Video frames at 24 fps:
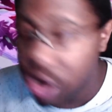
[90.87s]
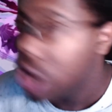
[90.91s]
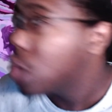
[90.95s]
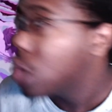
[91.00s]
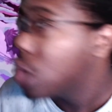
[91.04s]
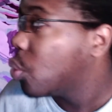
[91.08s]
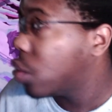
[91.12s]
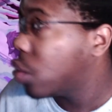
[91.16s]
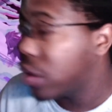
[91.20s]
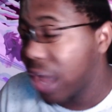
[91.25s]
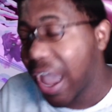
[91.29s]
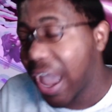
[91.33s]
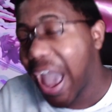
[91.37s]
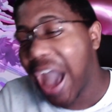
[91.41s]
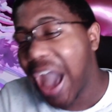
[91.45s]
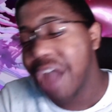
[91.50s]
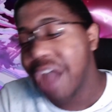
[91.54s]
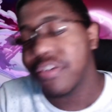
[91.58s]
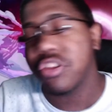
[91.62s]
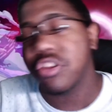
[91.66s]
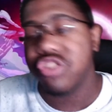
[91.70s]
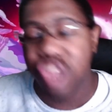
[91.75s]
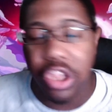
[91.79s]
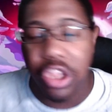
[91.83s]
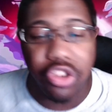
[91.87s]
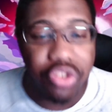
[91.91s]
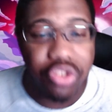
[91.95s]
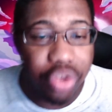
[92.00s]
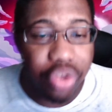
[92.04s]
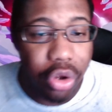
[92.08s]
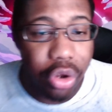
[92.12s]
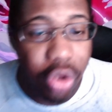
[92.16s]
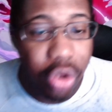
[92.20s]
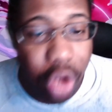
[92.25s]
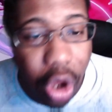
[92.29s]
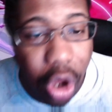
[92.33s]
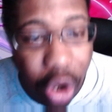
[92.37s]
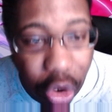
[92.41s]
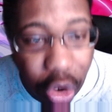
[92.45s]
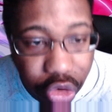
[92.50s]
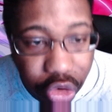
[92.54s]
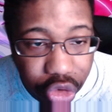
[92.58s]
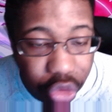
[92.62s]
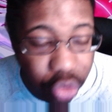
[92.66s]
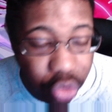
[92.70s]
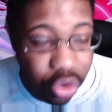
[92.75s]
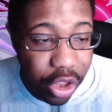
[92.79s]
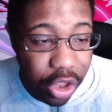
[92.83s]
where they haven't changed their logo
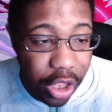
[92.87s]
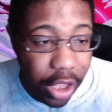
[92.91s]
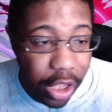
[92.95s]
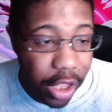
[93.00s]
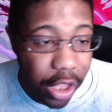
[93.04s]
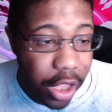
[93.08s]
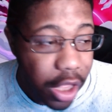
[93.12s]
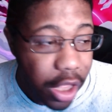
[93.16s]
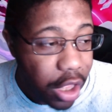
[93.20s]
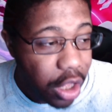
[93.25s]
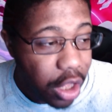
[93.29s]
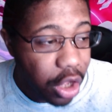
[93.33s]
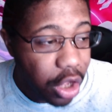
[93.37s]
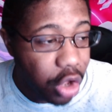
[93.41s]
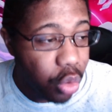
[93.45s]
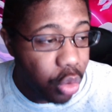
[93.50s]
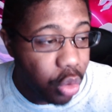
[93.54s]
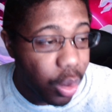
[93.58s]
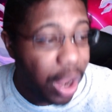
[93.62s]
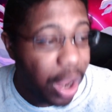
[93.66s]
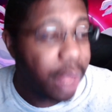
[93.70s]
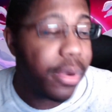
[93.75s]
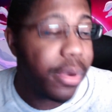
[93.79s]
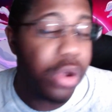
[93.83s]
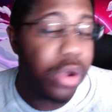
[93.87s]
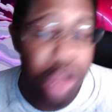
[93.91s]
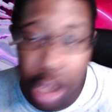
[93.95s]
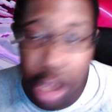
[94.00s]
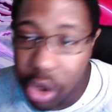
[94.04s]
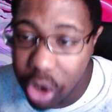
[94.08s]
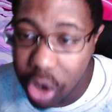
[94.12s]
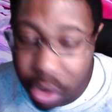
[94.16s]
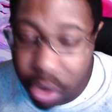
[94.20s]
to the rainbow logo.